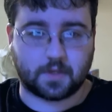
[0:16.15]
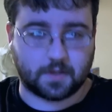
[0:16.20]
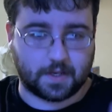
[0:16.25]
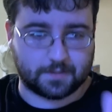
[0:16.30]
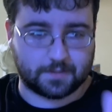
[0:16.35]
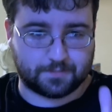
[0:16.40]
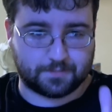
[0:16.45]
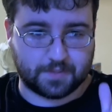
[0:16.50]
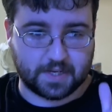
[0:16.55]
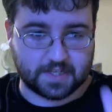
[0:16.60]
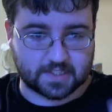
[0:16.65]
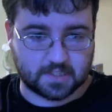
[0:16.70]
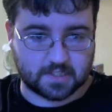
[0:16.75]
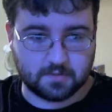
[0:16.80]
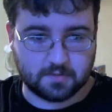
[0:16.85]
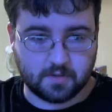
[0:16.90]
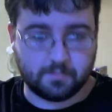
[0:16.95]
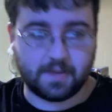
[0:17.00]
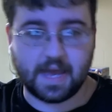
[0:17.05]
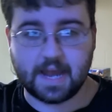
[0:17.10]
But I
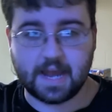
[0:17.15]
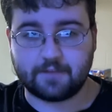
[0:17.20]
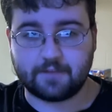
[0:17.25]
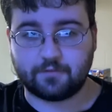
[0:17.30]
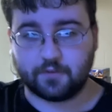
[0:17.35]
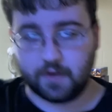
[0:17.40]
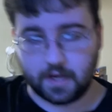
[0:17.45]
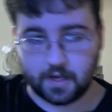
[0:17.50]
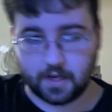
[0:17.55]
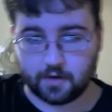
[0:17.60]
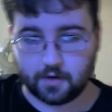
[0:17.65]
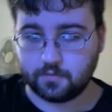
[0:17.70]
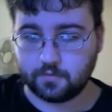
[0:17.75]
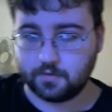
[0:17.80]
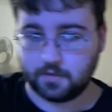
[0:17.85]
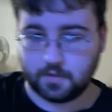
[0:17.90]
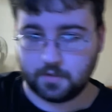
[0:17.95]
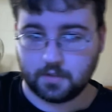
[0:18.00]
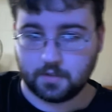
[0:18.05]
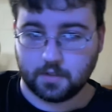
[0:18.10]
should be back for now,
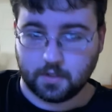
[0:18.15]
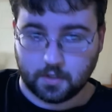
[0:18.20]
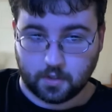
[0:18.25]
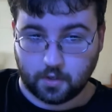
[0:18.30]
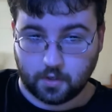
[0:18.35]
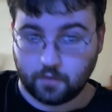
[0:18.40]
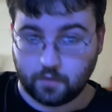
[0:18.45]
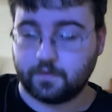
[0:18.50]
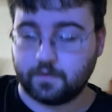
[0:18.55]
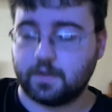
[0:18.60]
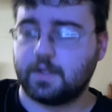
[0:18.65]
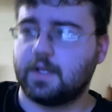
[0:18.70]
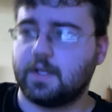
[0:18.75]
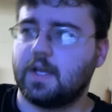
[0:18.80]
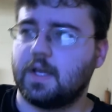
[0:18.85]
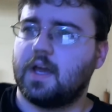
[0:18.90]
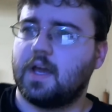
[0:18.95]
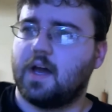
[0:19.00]
hopefully.